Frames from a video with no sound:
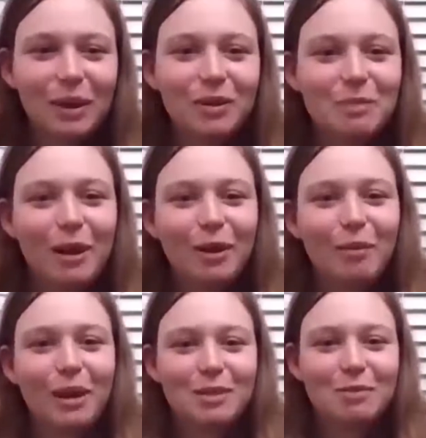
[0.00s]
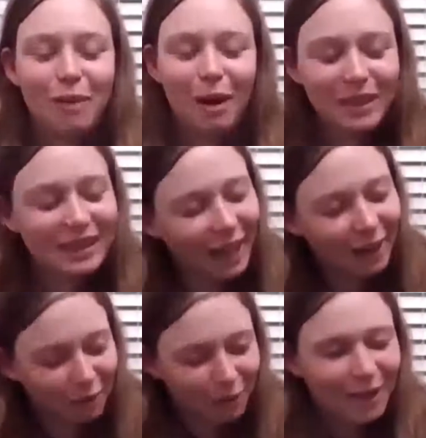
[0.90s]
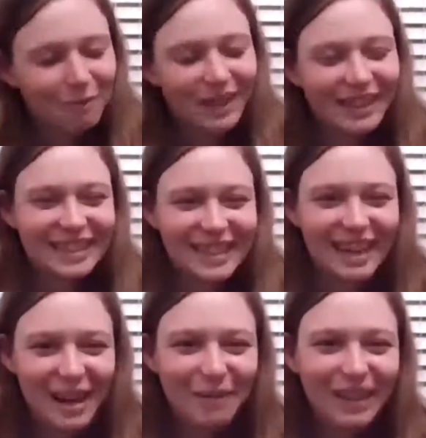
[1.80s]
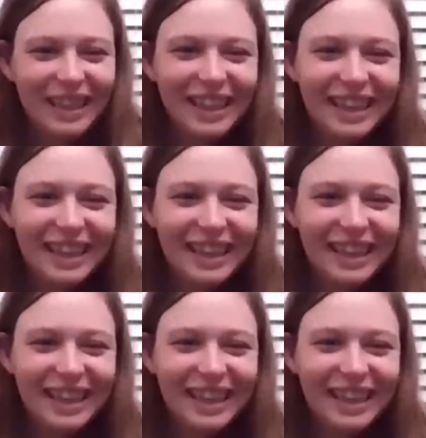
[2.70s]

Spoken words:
But it was better because my mom and dad were with me this time.